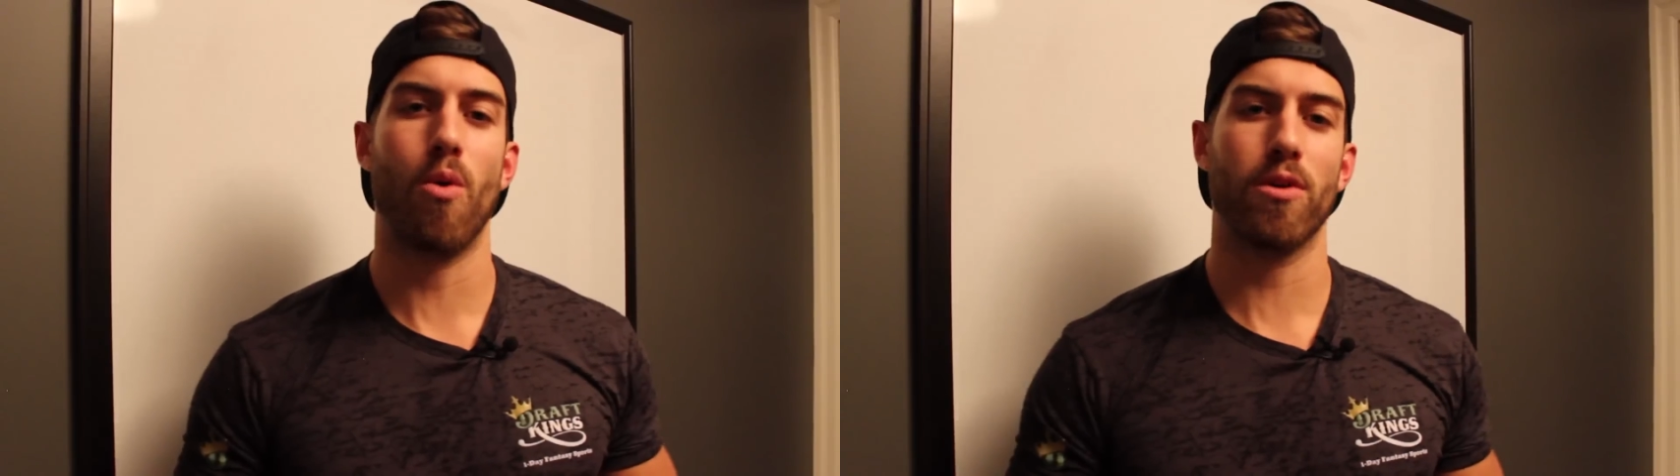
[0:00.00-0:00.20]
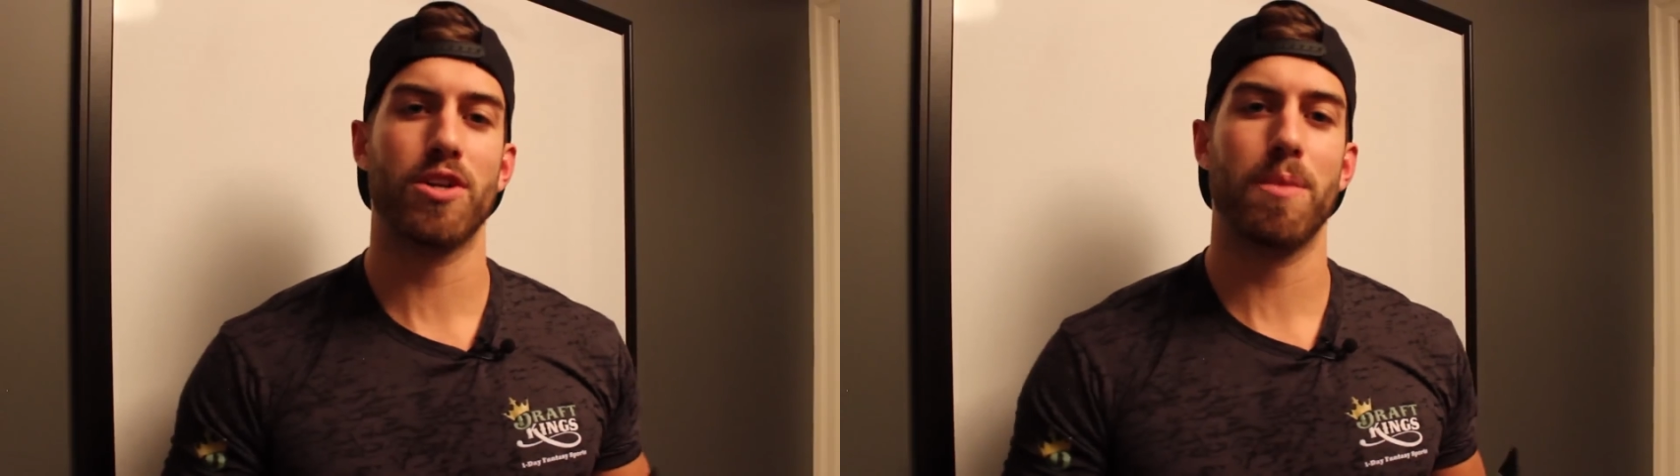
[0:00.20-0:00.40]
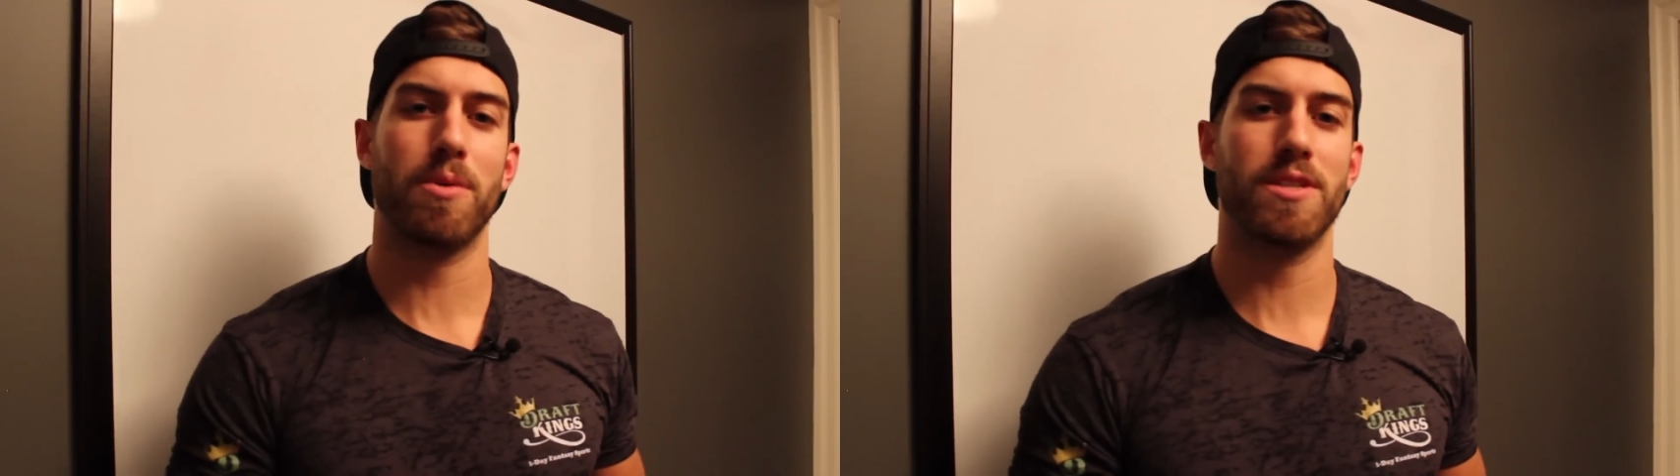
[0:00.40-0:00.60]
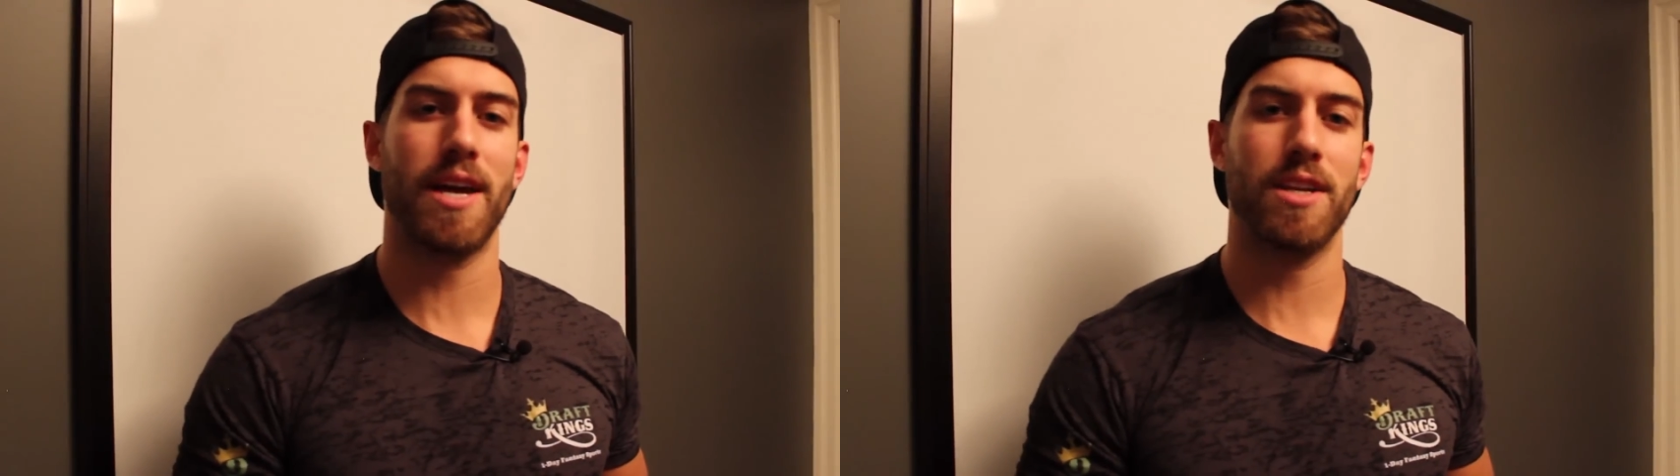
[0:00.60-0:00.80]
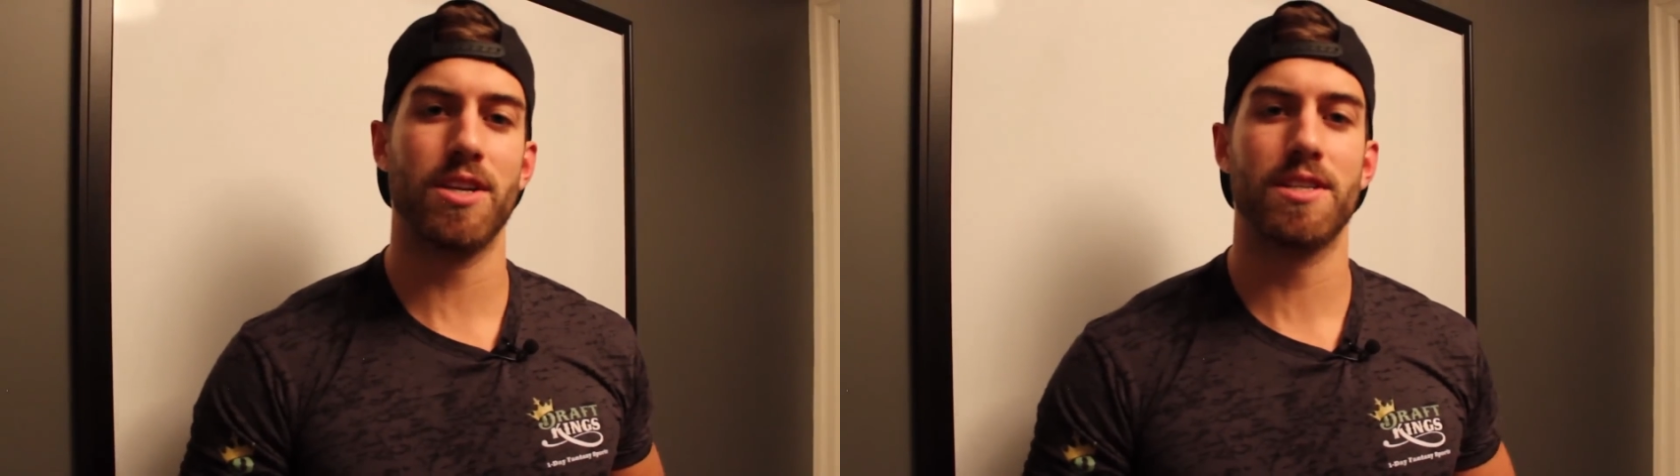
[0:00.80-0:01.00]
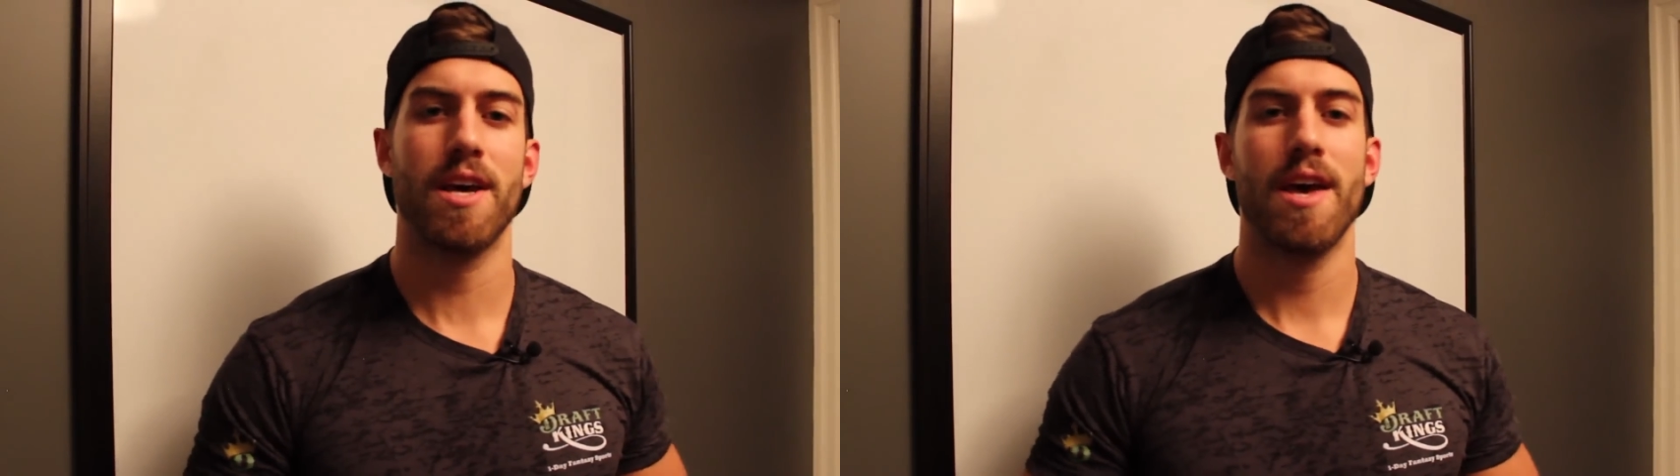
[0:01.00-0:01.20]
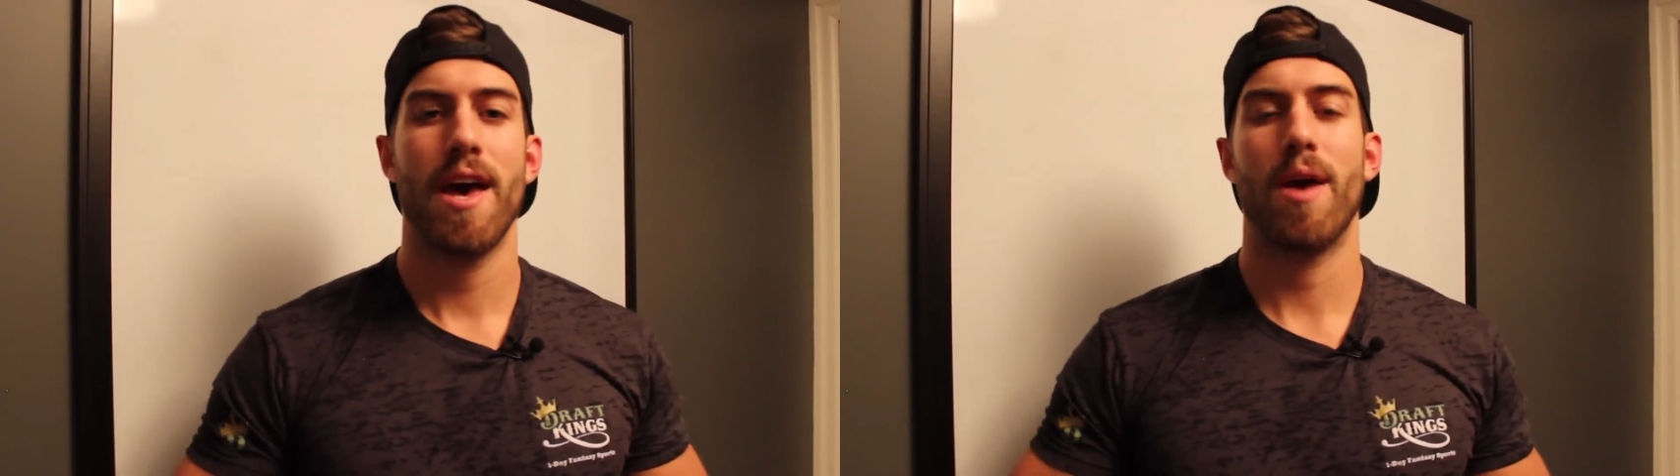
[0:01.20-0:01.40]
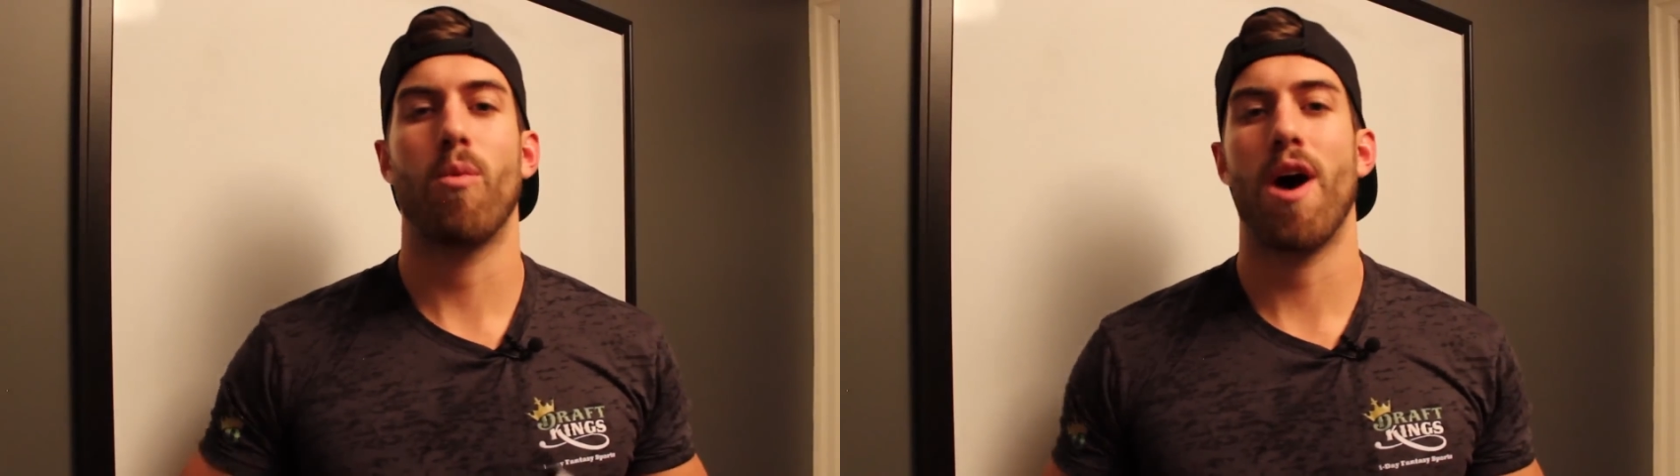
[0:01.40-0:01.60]
ownership percentages
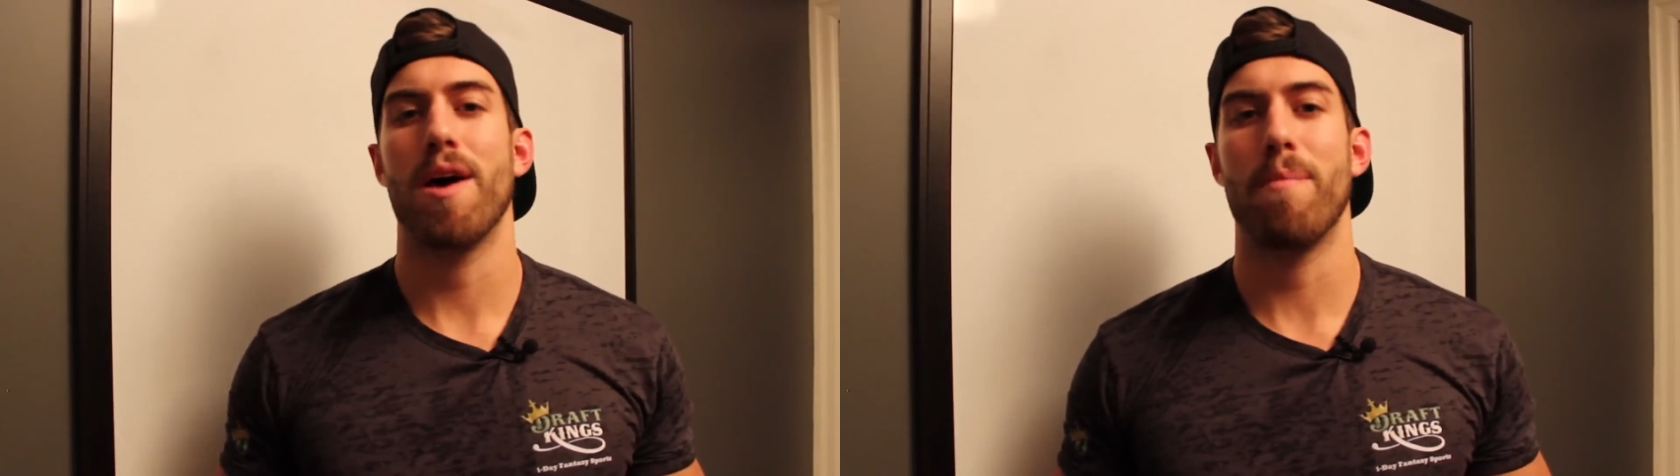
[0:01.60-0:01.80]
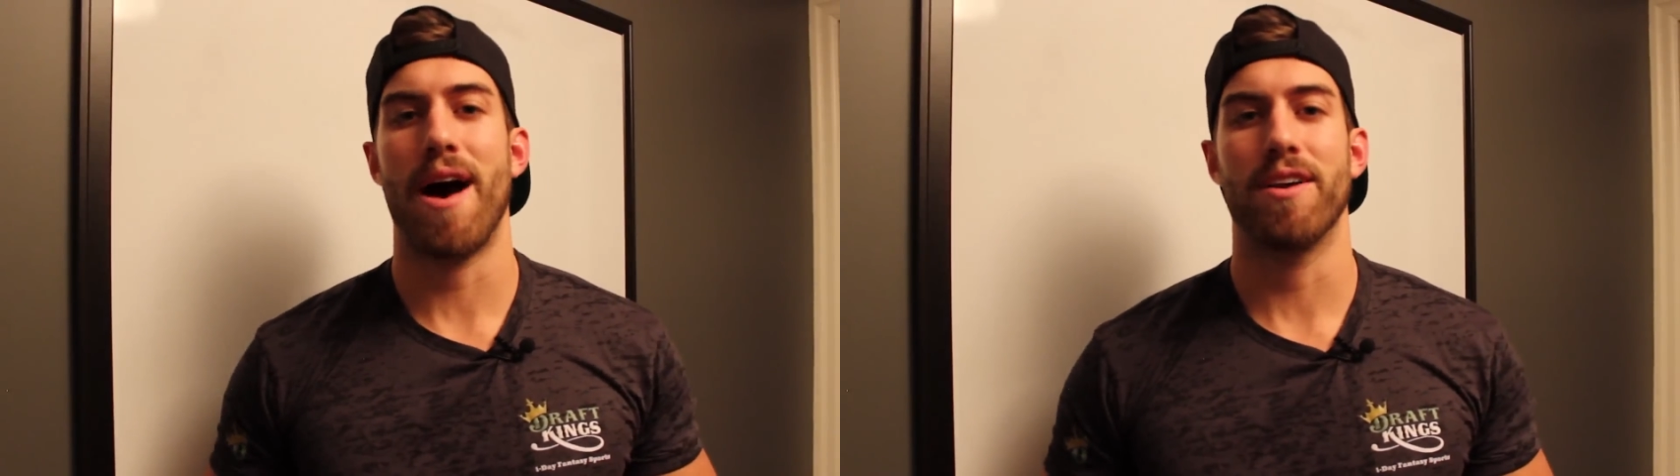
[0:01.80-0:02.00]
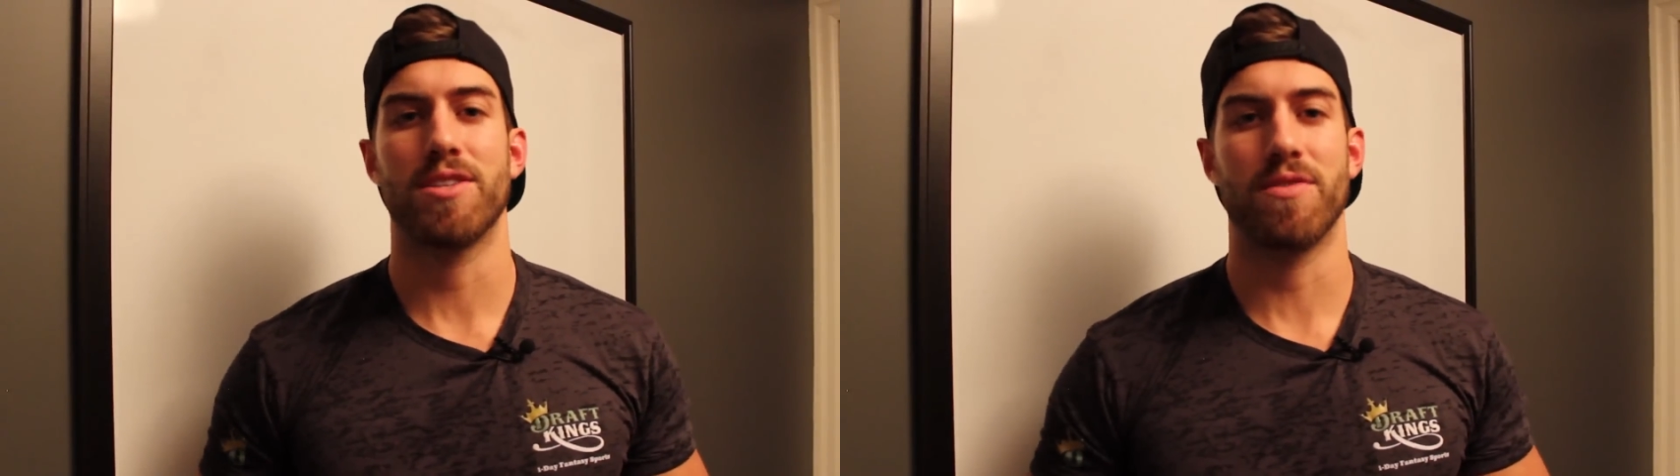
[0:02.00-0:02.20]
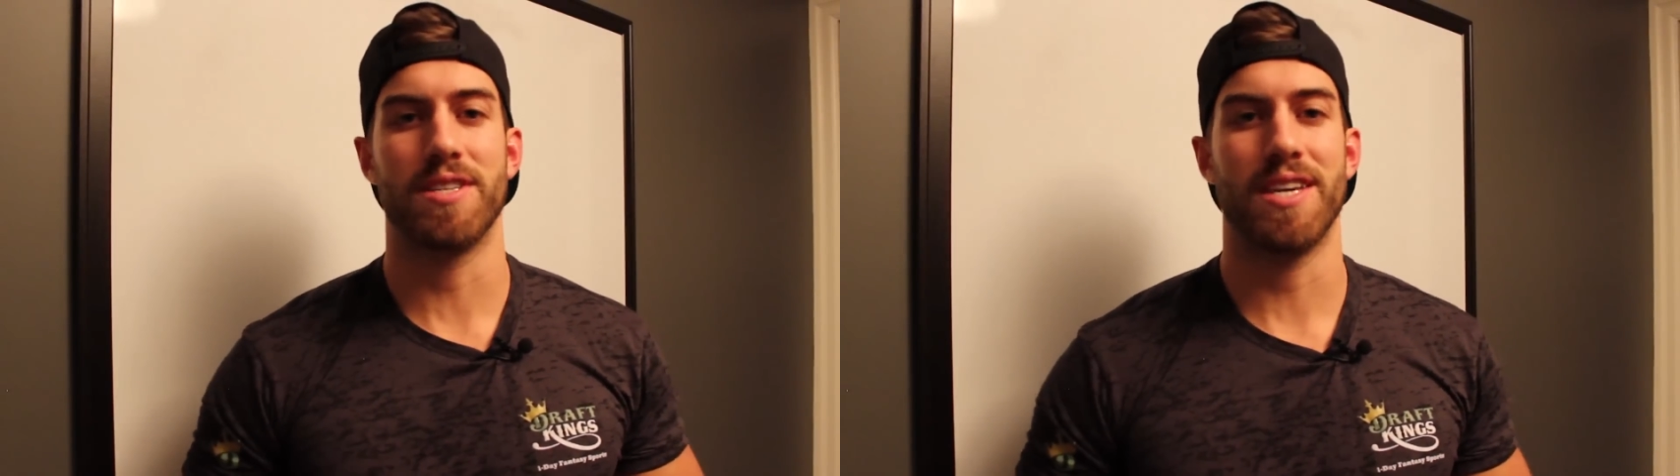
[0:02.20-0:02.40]
and why it matters for